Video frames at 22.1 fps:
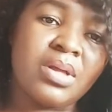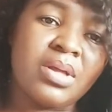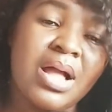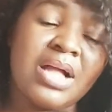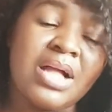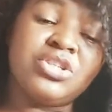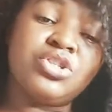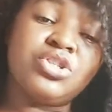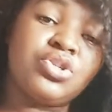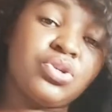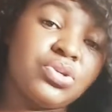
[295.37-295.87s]

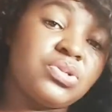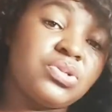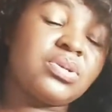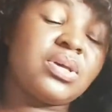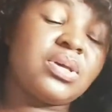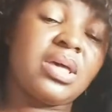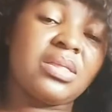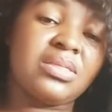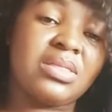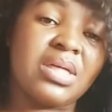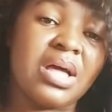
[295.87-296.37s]
And just to
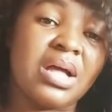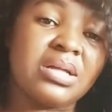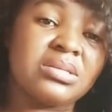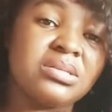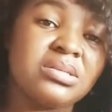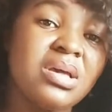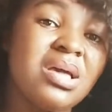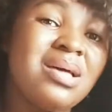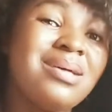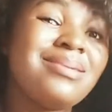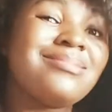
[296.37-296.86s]
get that,
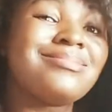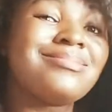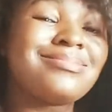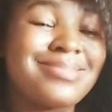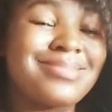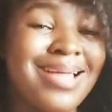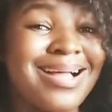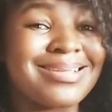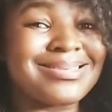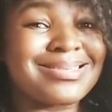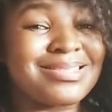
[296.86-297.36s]

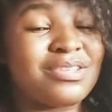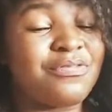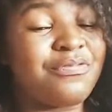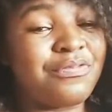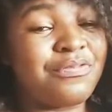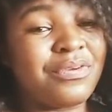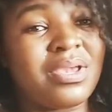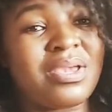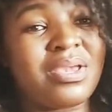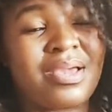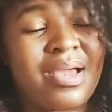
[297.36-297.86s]
that's the
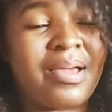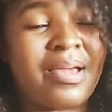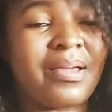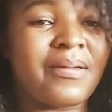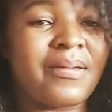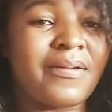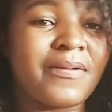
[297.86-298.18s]
fake guy.